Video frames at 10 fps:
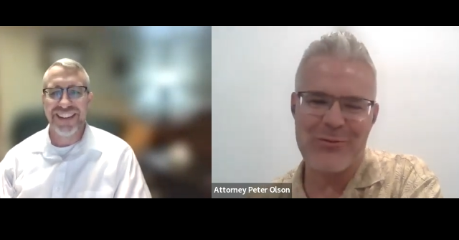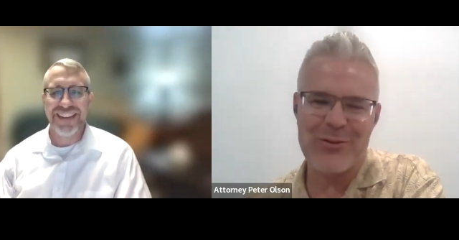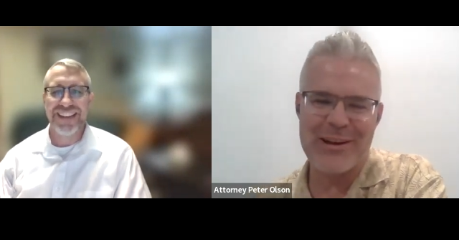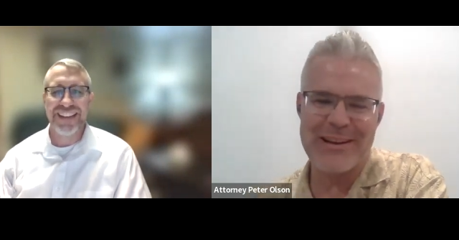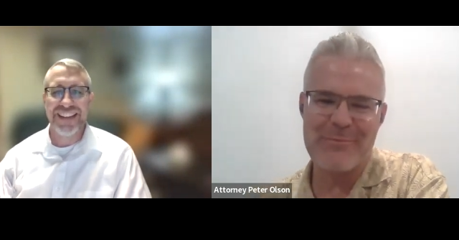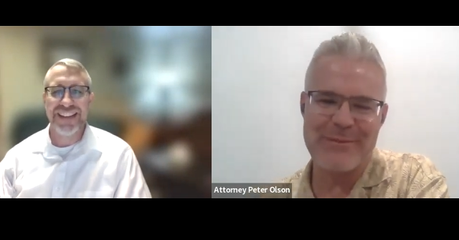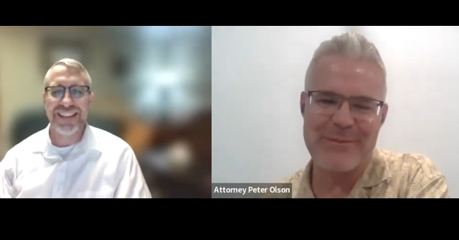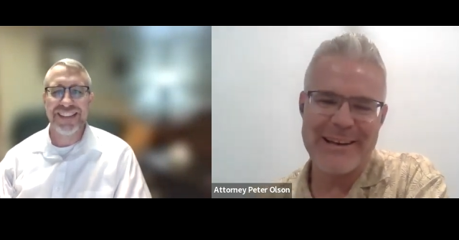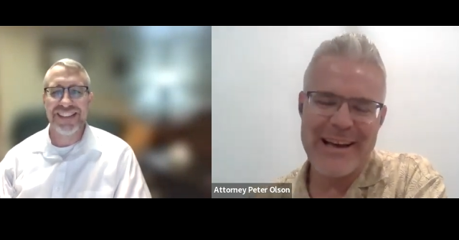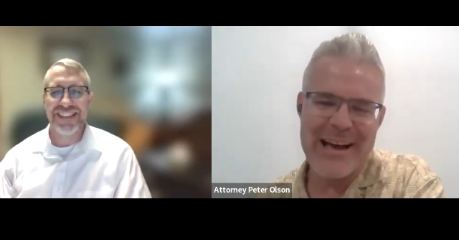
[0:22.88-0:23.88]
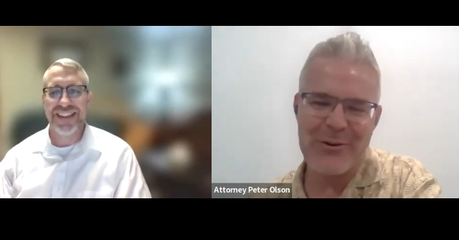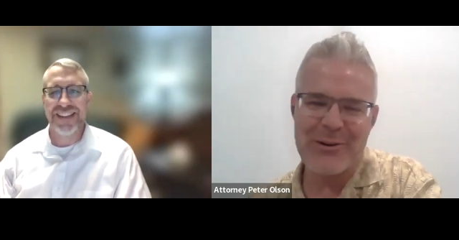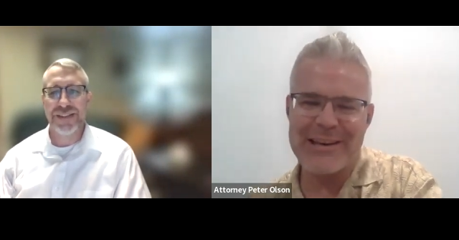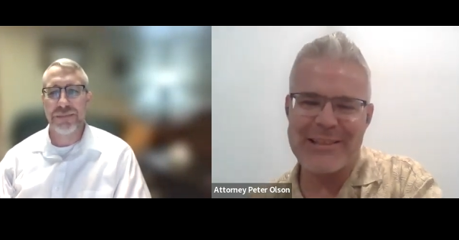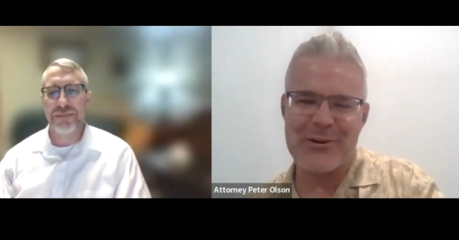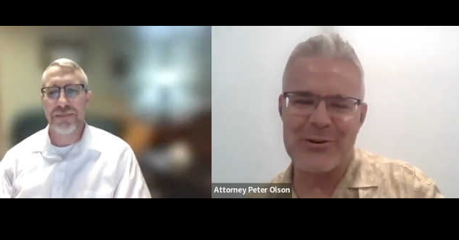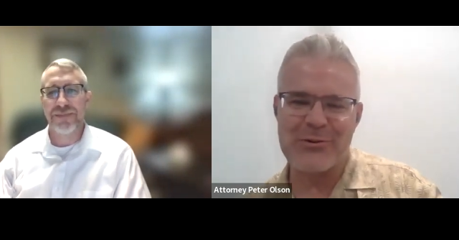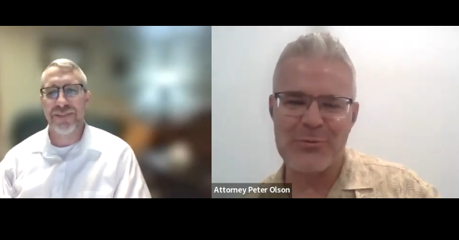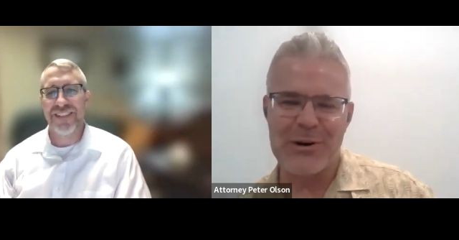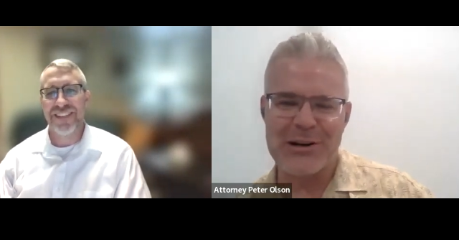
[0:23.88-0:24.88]
Speaker 1: Fred. I mean, I don't get is. there
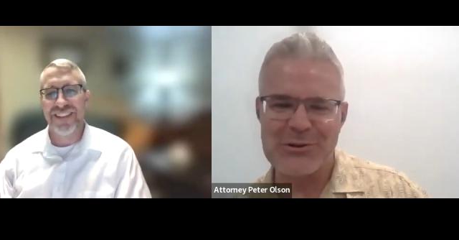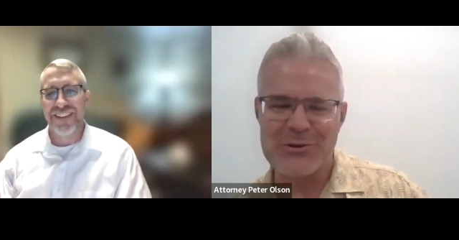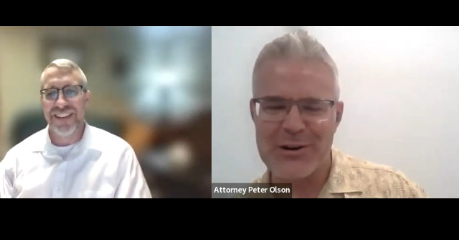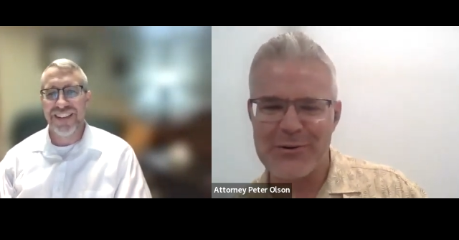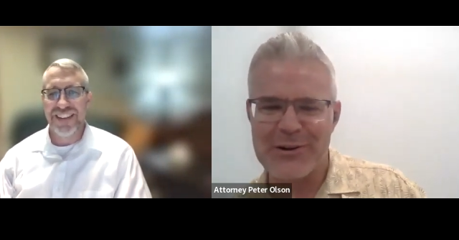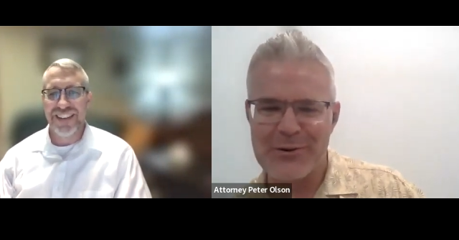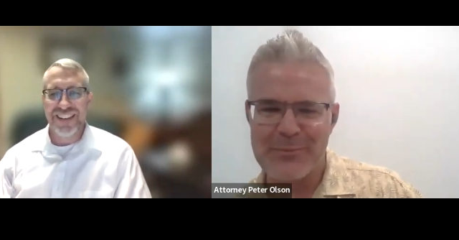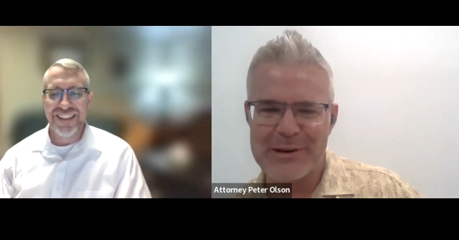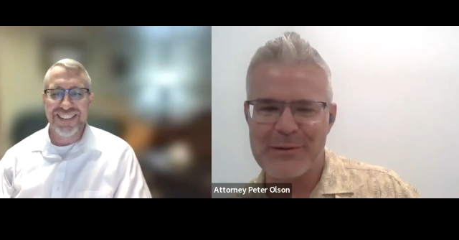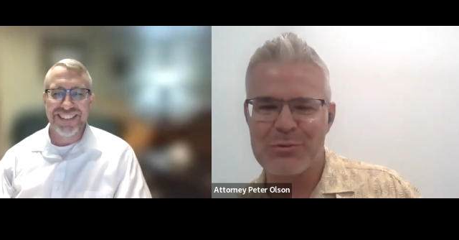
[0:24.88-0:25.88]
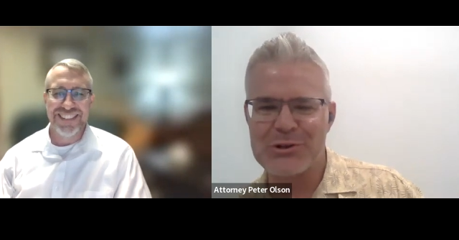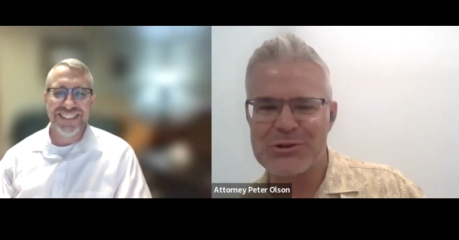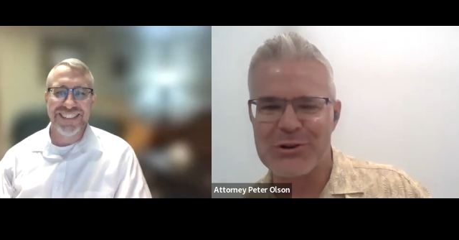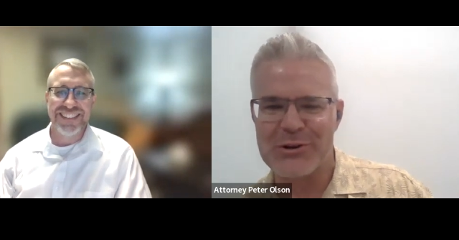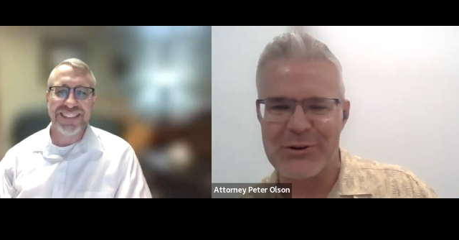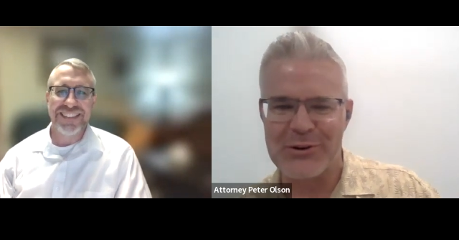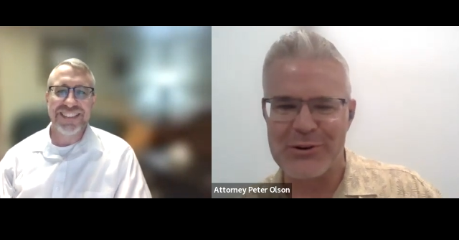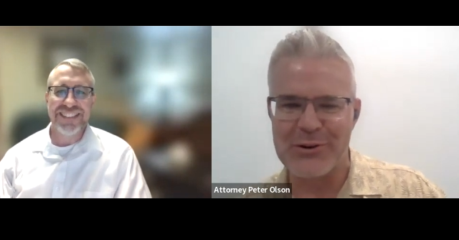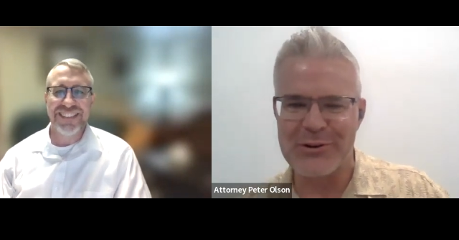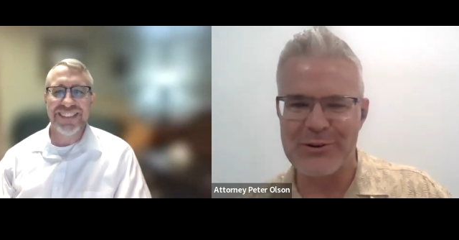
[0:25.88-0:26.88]
too much. I don't. I don't mean to butcher
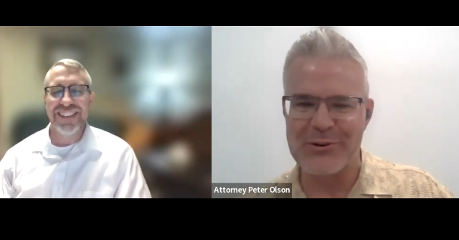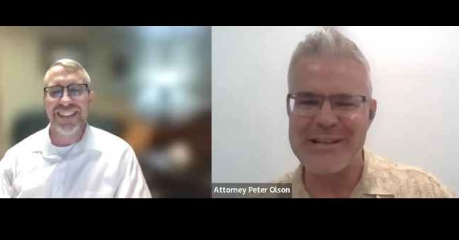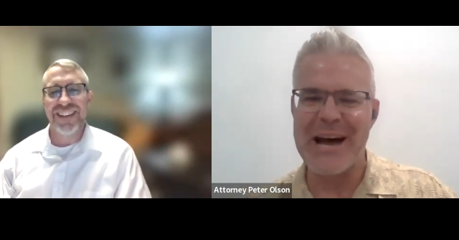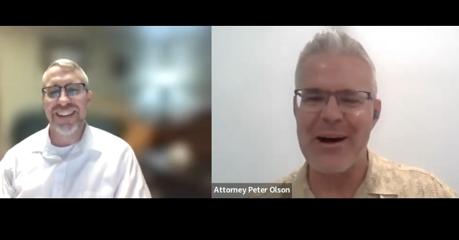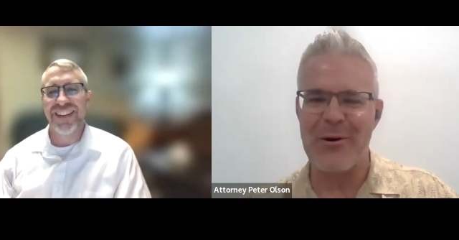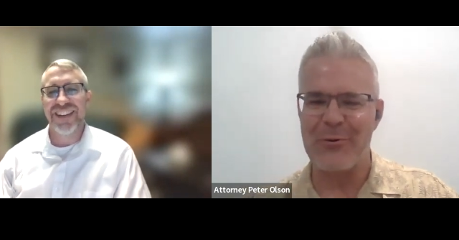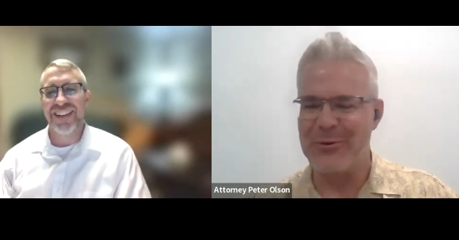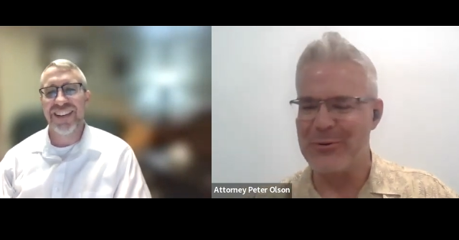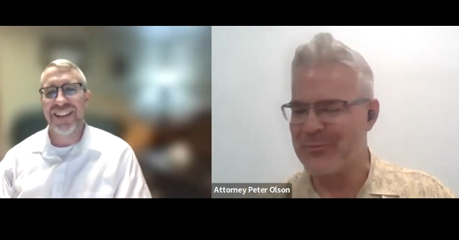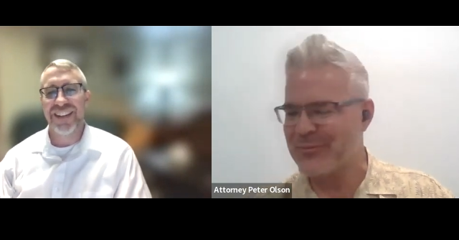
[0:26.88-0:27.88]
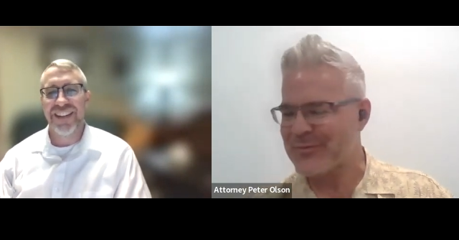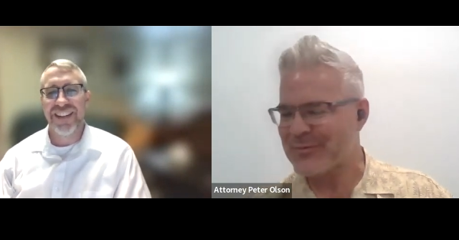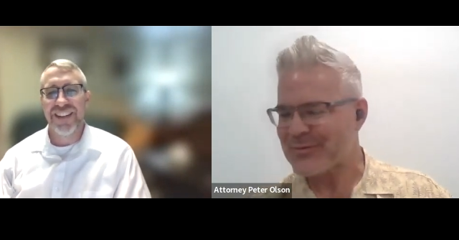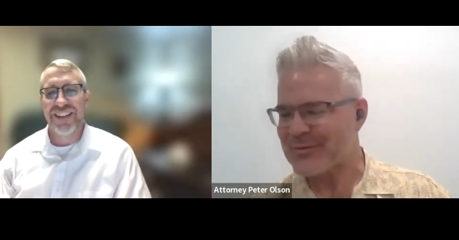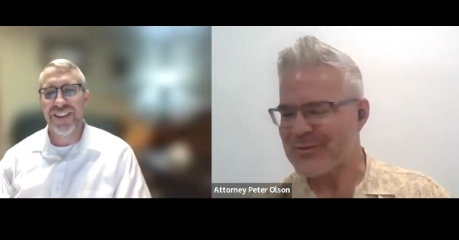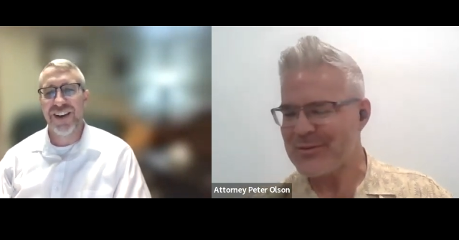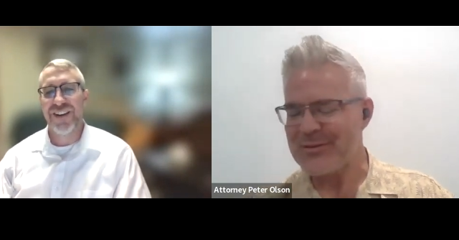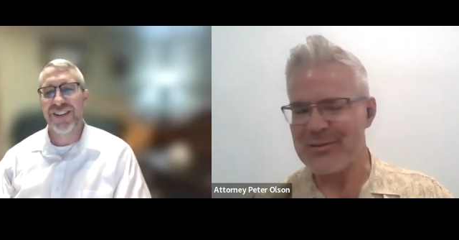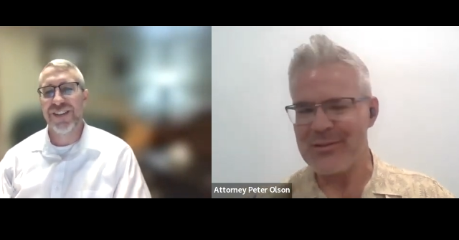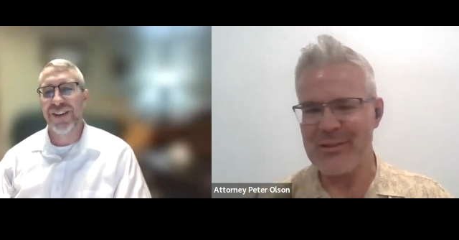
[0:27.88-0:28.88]
your your town.
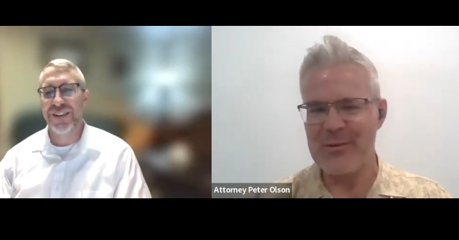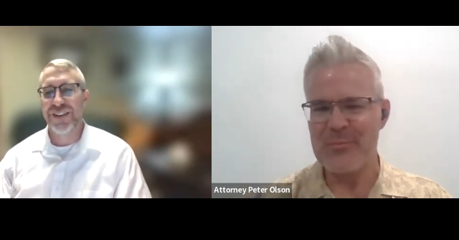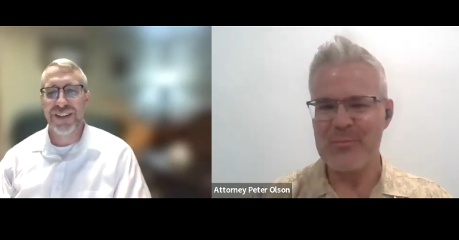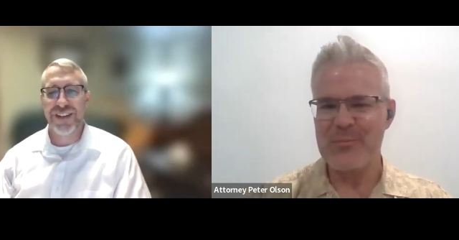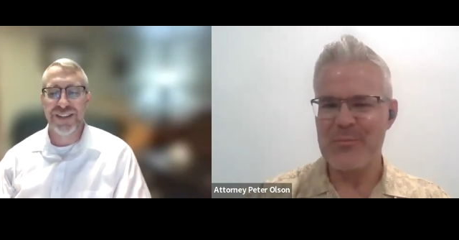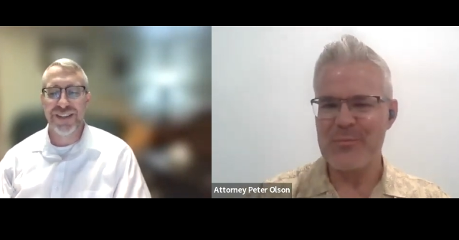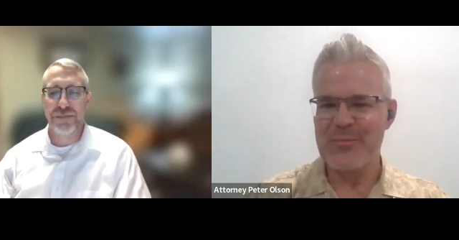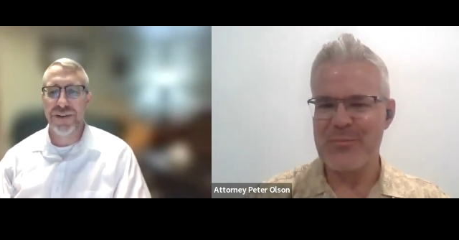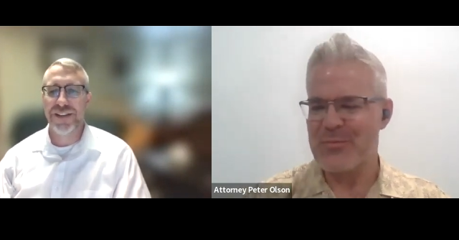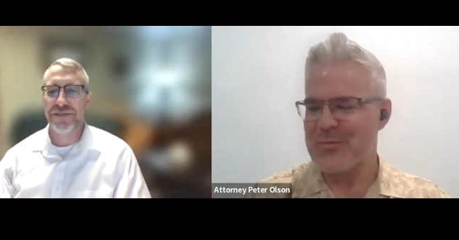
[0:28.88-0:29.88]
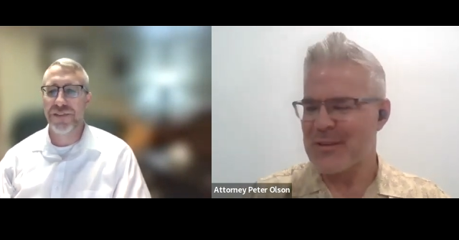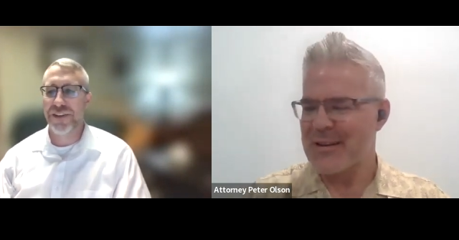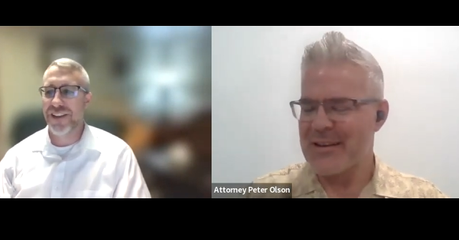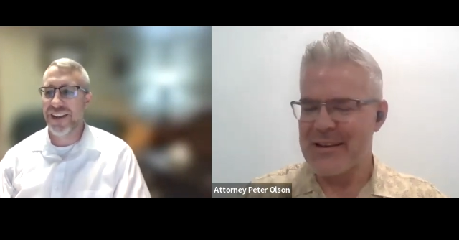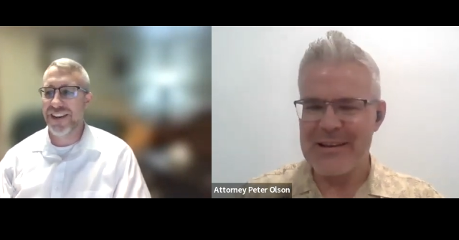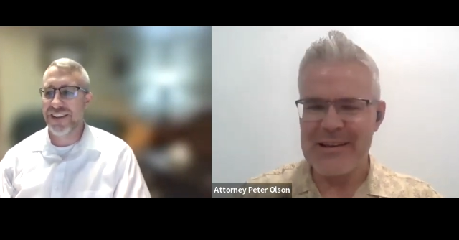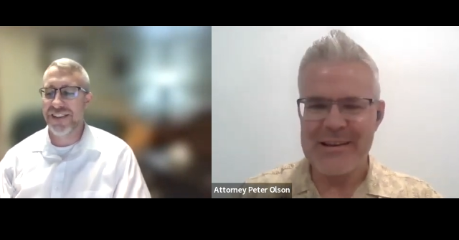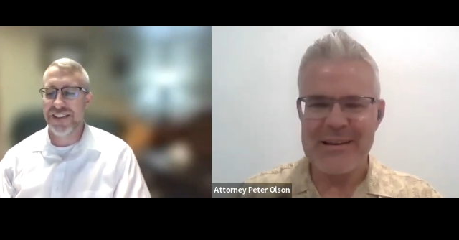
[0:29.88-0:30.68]
Speaker 2: No, it's all good. It's Brodheadsville, and